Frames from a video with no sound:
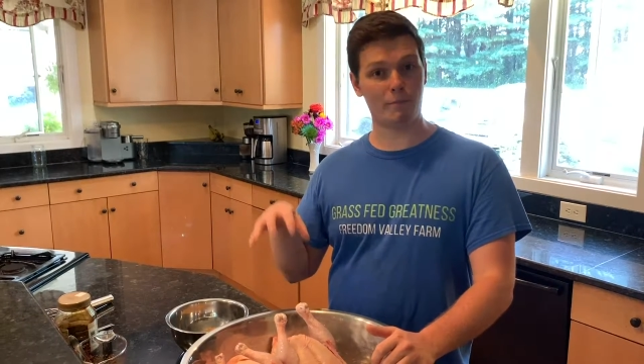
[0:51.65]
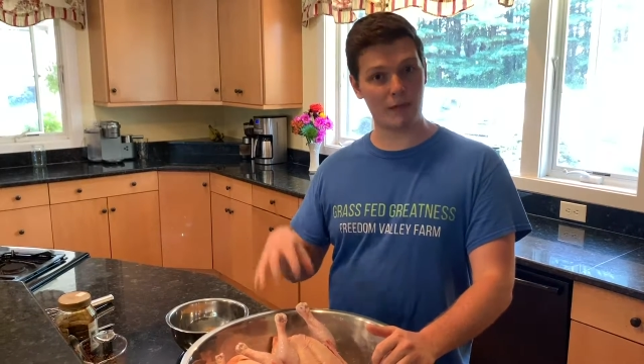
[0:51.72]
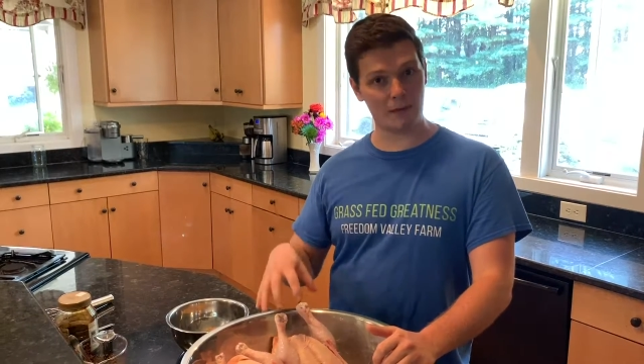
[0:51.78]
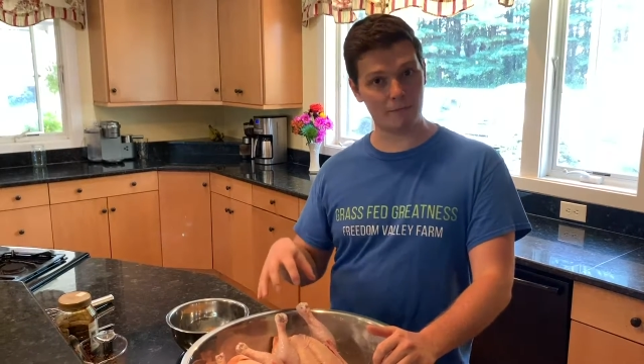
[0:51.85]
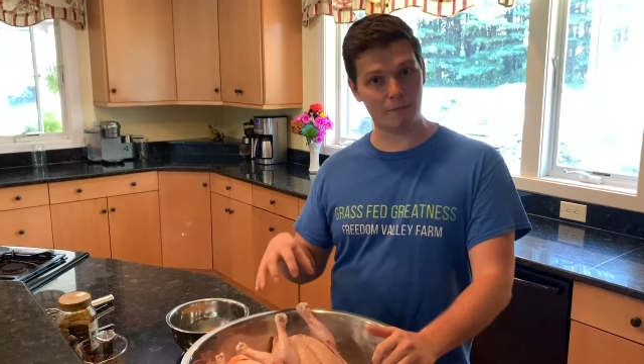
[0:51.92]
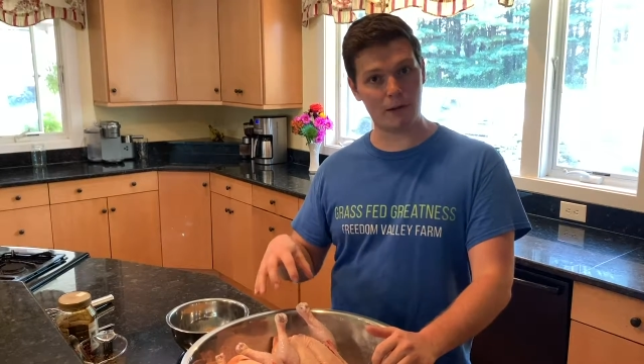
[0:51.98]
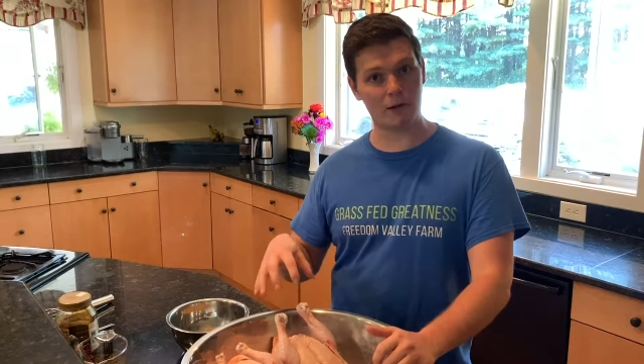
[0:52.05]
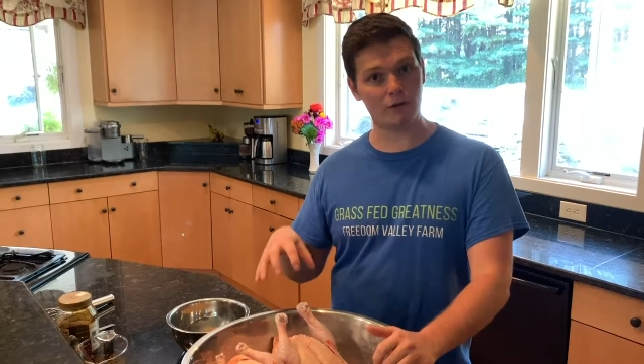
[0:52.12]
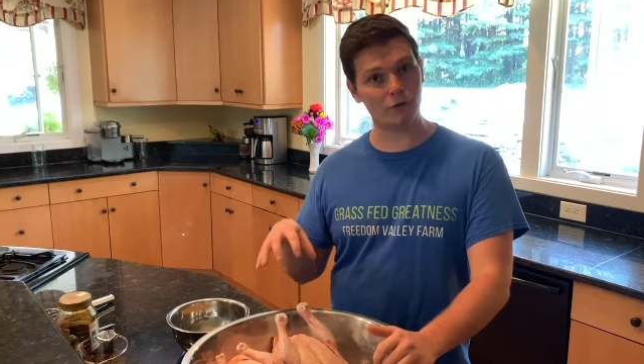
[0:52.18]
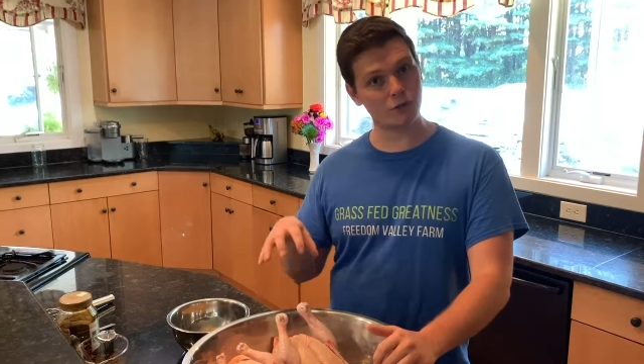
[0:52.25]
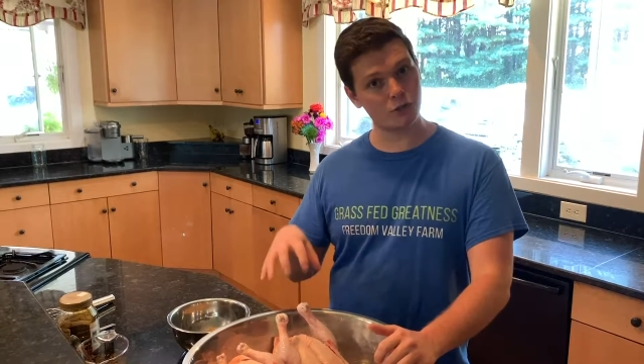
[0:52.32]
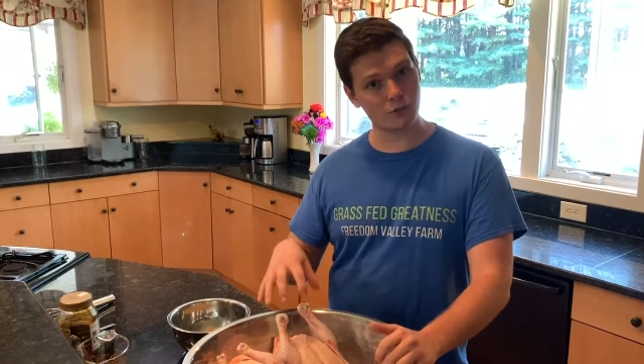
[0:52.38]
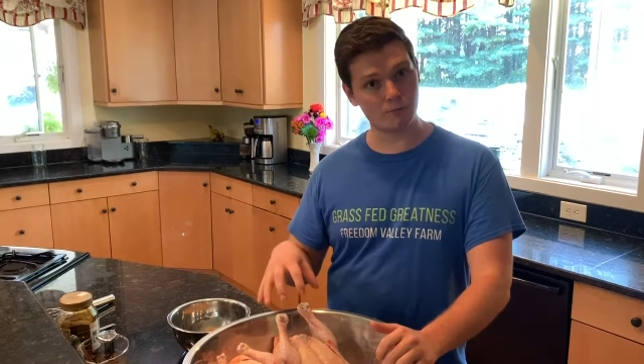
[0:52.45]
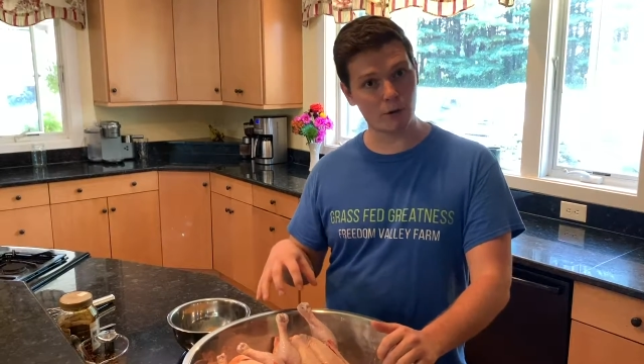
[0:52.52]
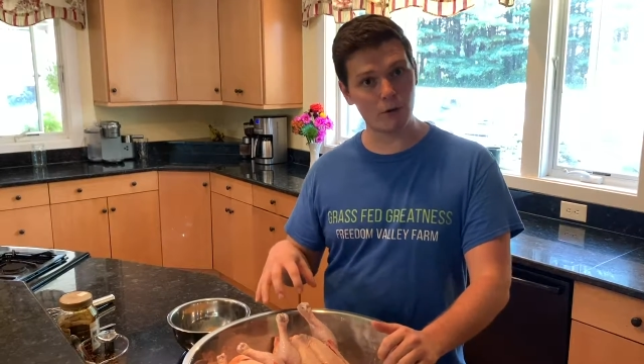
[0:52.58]
pit barrel
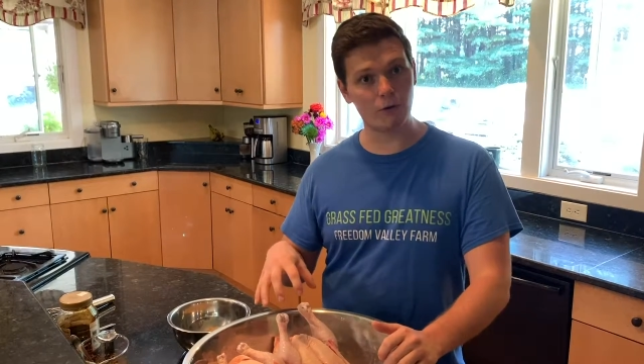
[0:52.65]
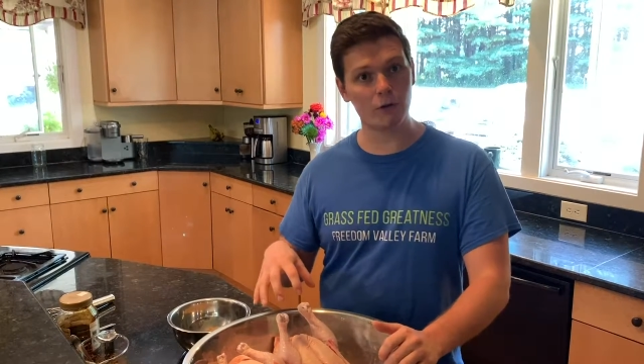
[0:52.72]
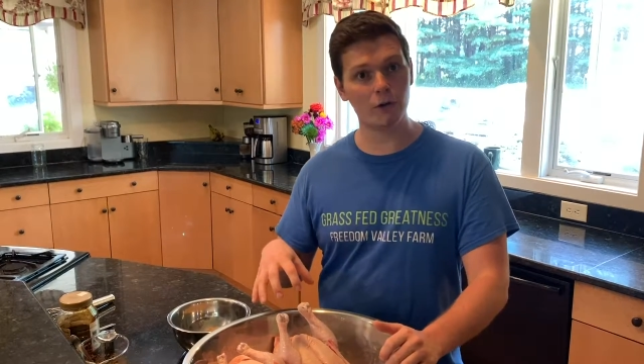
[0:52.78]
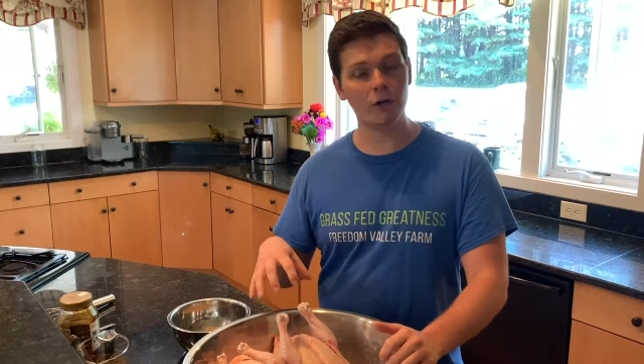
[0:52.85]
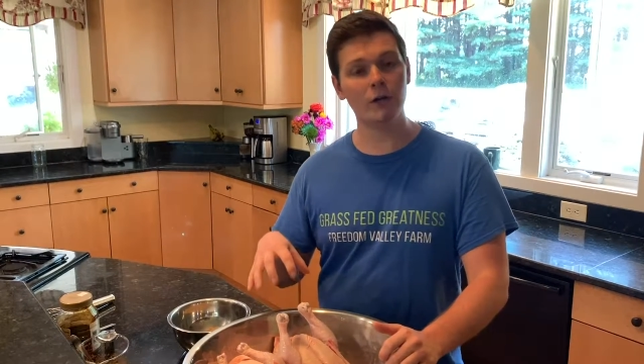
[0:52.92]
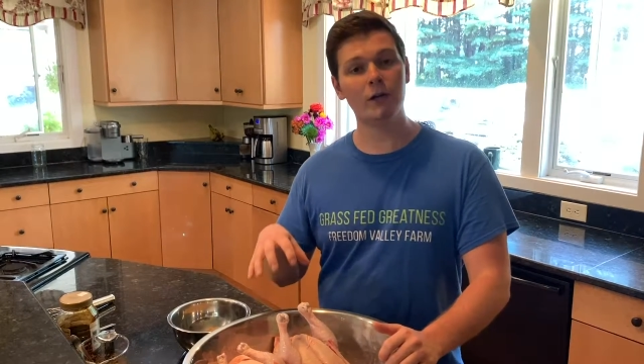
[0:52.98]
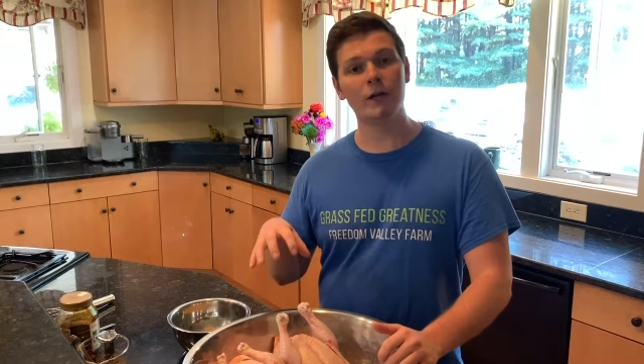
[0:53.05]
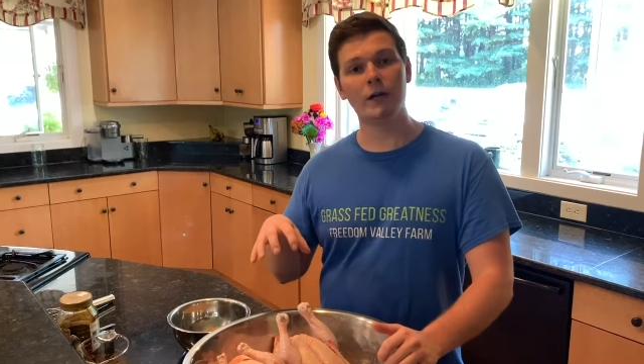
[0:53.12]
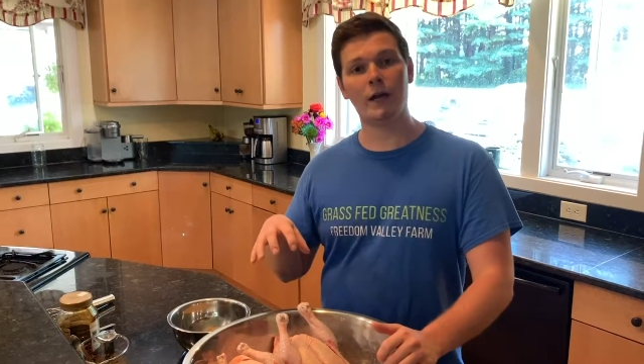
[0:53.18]
smoker.